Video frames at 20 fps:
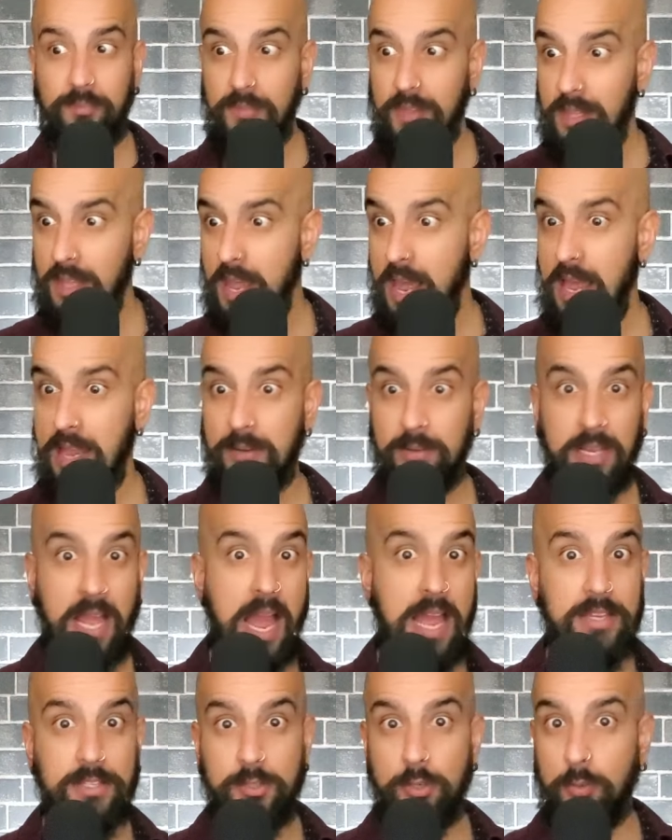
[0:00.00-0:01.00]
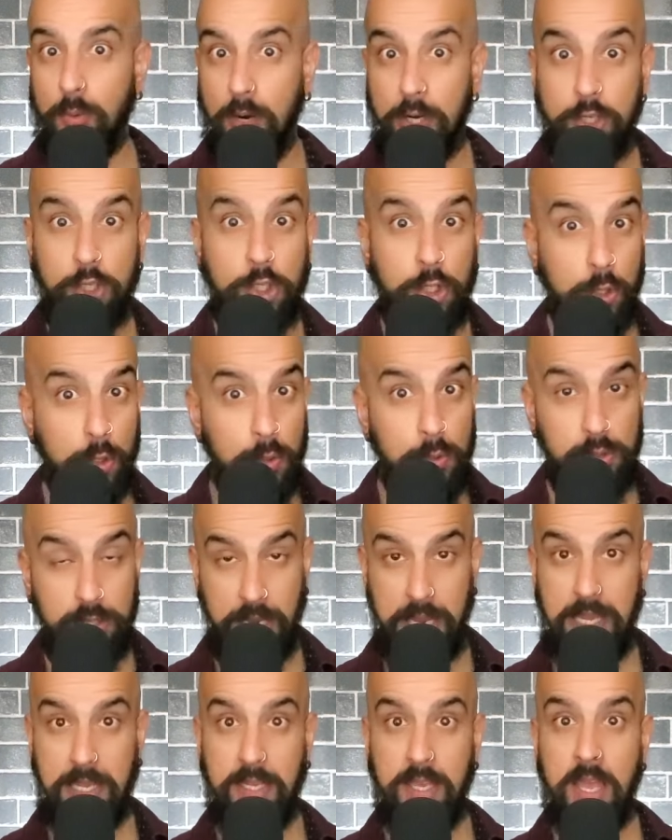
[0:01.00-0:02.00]
and guys who are
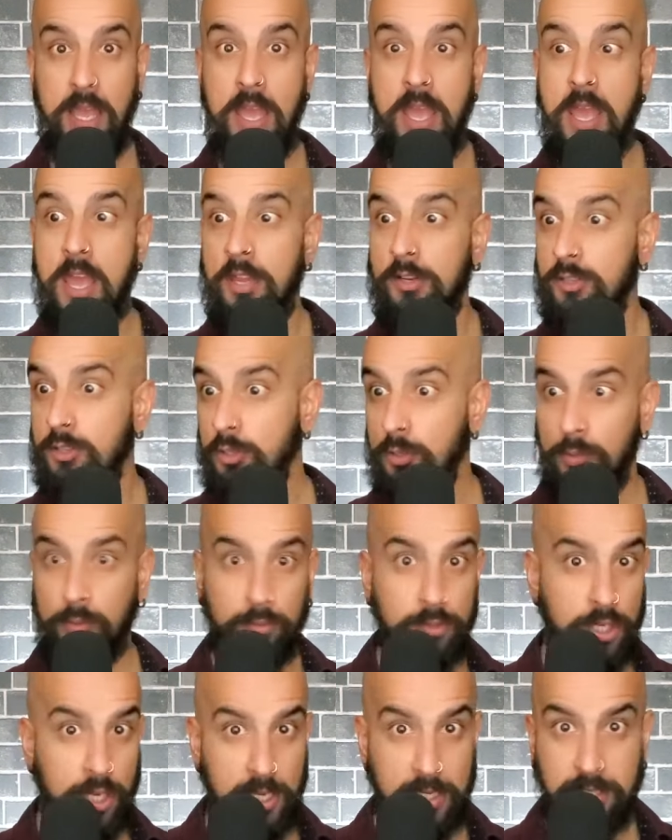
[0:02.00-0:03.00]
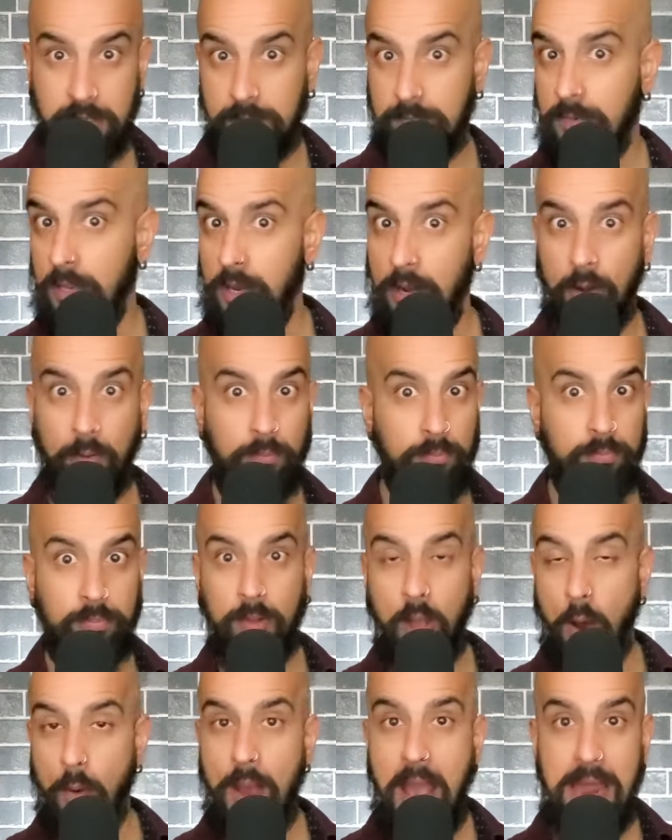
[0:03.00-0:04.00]
choosing to just you know
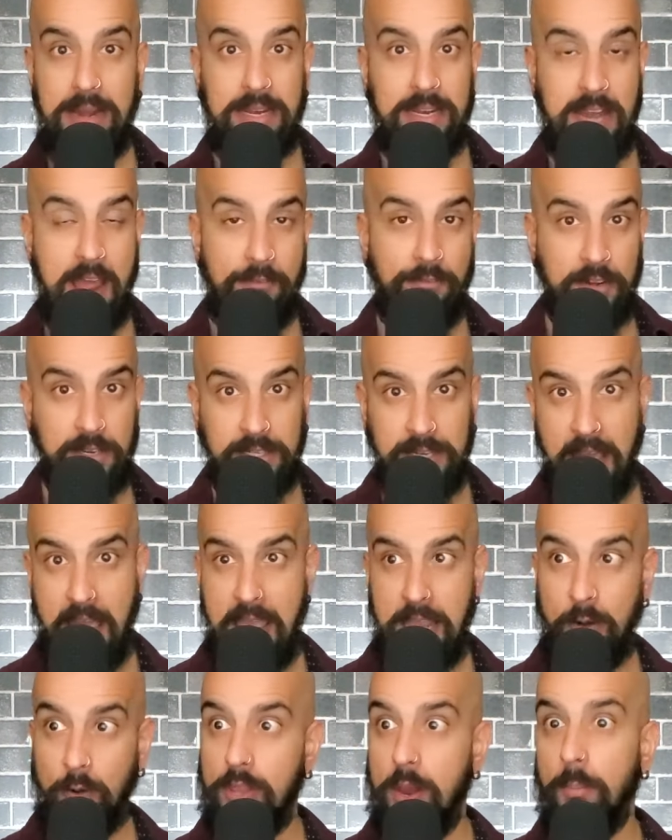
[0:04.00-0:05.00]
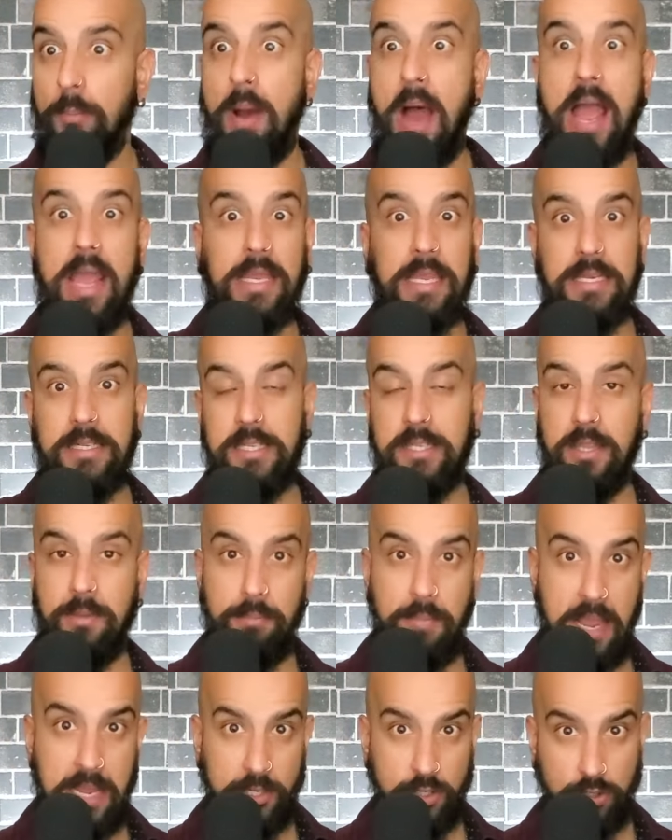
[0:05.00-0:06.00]
go at it every day or they're buying into the
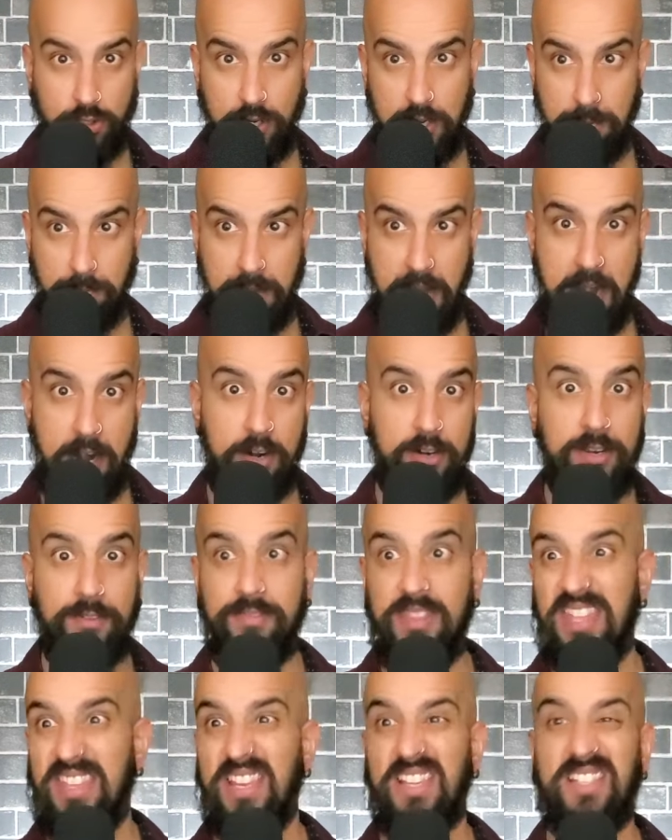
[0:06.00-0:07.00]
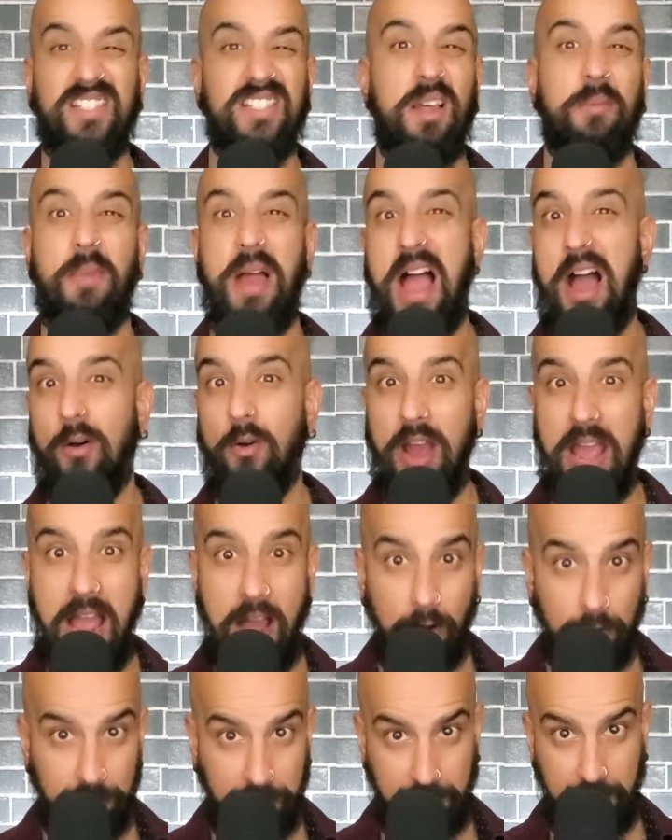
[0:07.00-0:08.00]
mainstream narrative that that's somehow
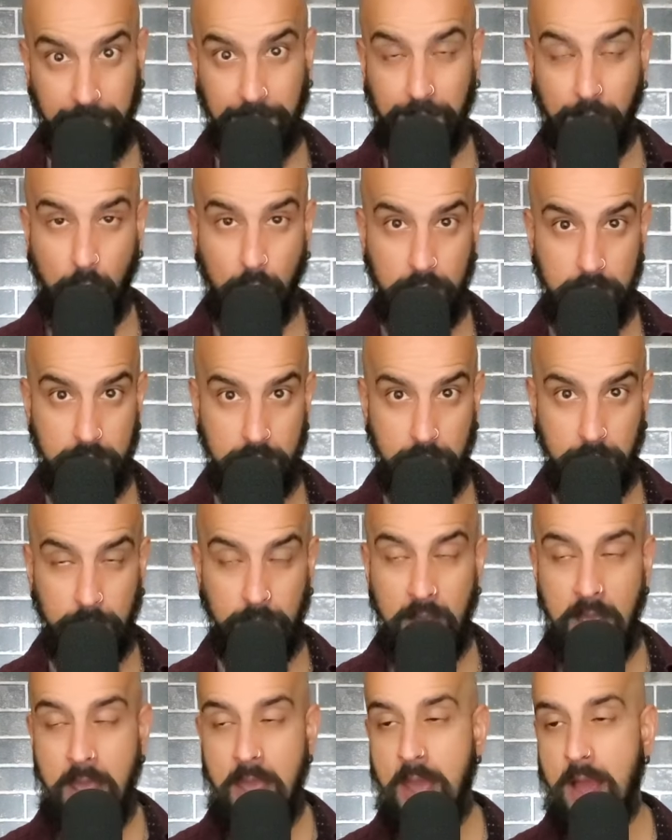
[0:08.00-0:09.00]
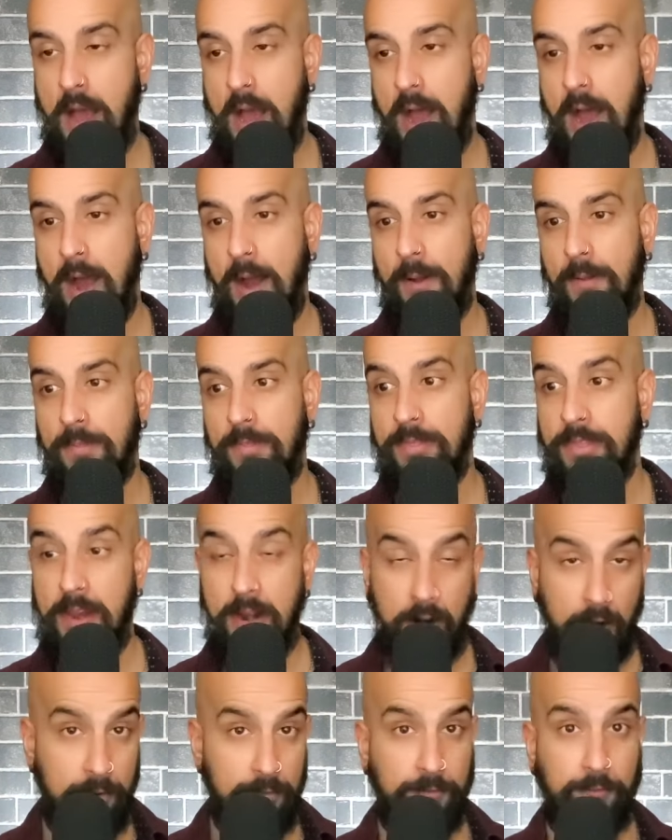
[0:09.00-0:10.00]
healthy for you uh,
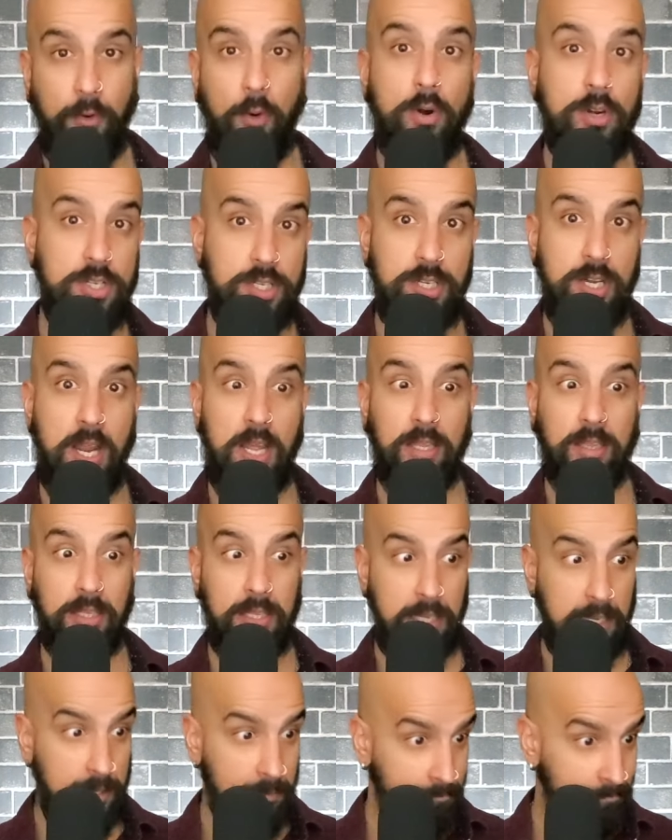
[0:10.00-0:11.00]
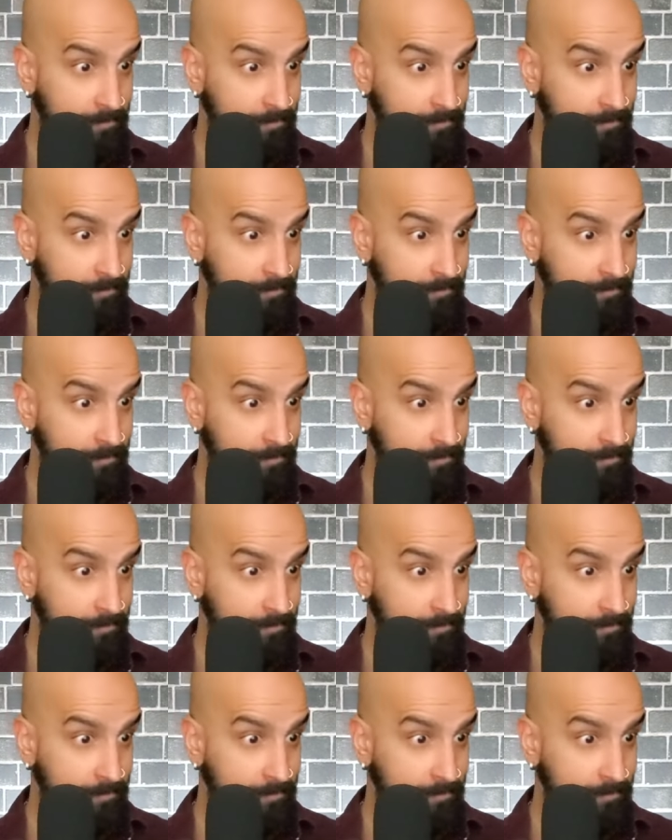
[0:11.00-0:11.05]
they're unfortunately